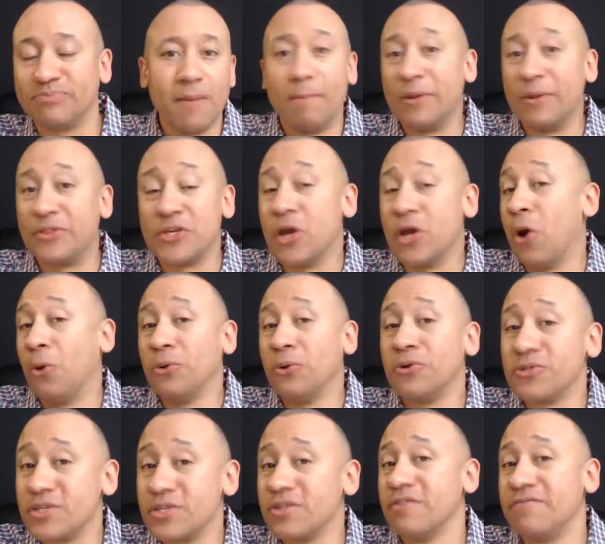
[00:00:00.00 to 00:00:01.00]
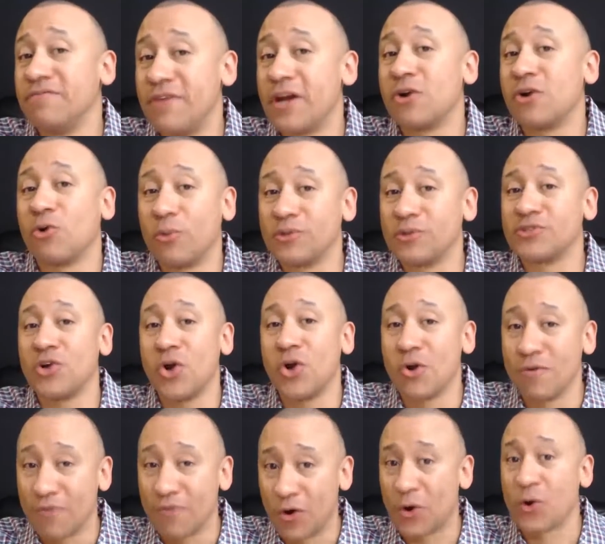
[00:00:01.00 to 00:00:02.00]
but the owners of the Federal
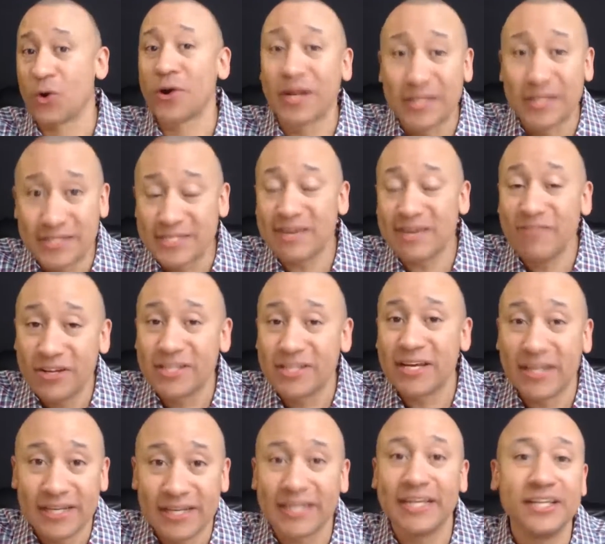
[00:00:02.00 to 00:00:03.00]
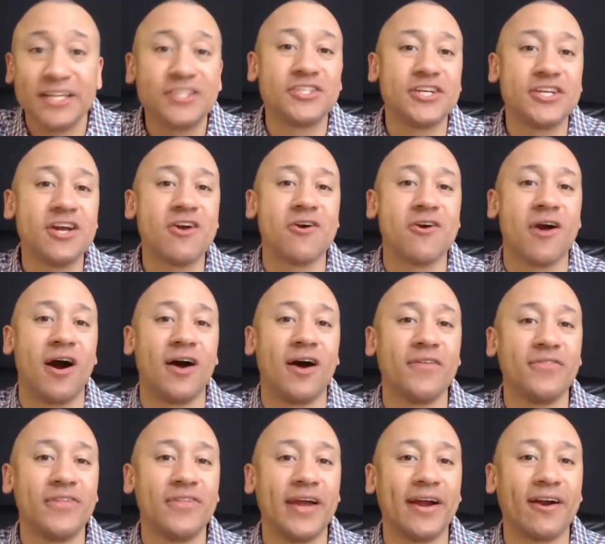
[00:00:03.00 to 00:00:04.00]
Reserve earn a dividend each year
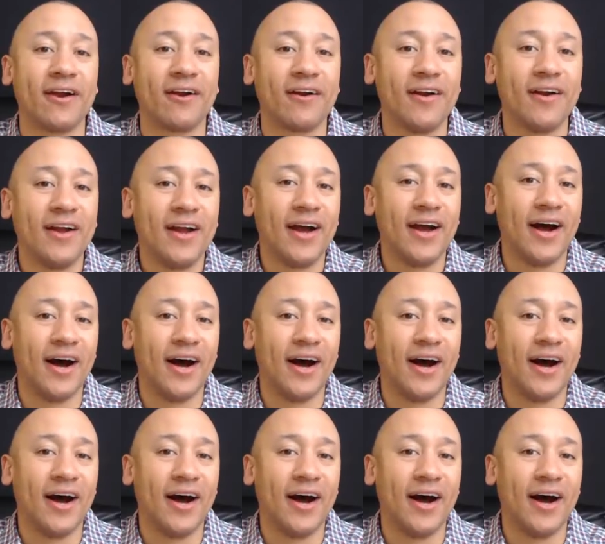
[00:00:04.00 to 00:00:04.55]
on their